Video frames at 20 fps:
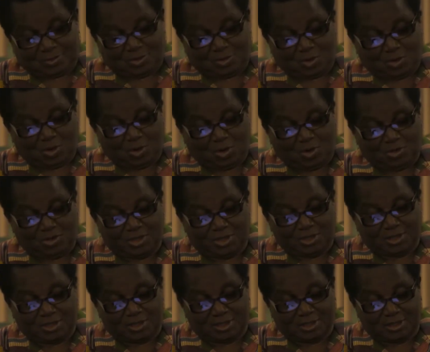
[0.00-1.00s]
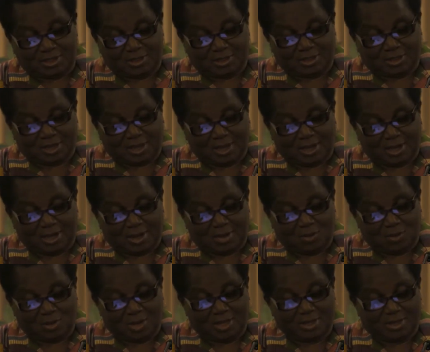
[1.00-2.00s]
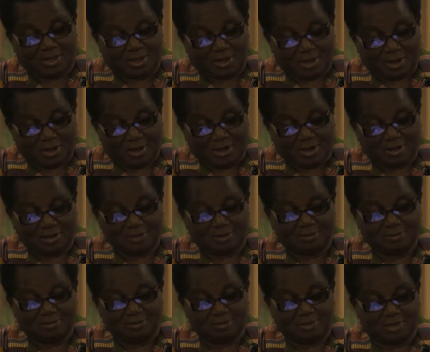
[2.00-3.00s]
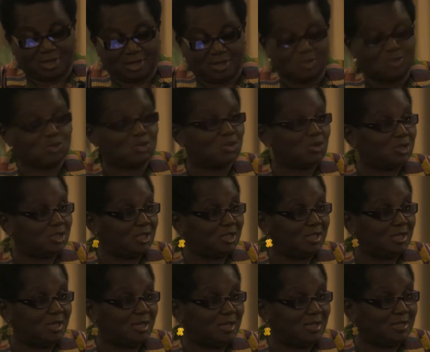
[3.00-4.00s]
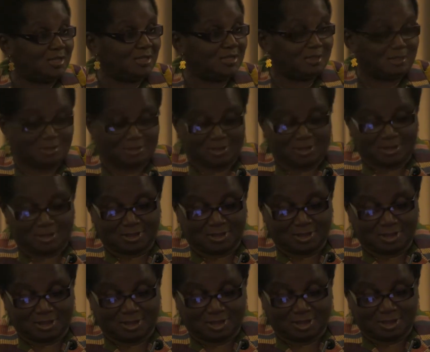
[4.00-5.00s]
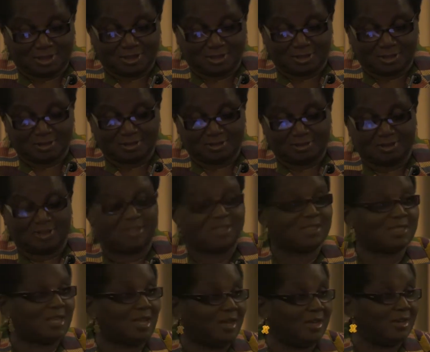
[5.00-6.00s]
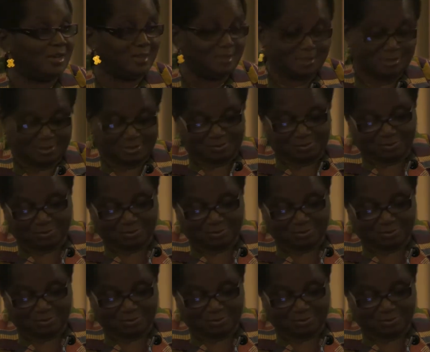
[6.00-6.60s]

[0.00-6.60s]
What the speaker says: all these things are where they are, thanks to engineers, technicians, designers.